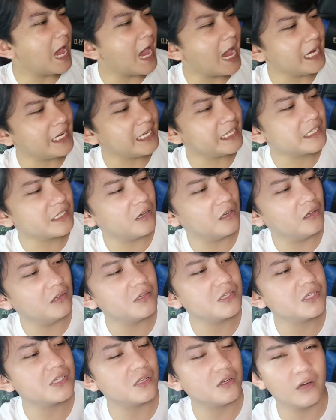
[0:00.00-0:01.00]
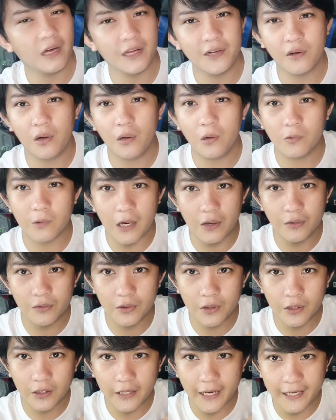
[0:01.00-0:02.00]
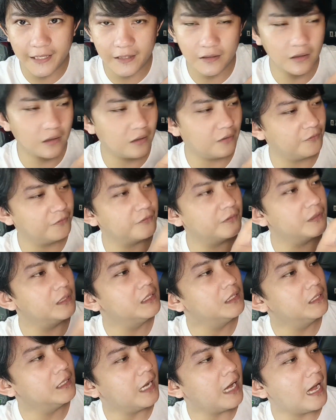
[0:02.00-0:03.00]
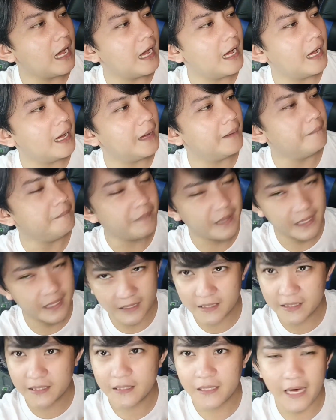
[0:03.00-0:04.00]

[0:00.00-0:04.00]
And it's also an all-rounder kind of bit.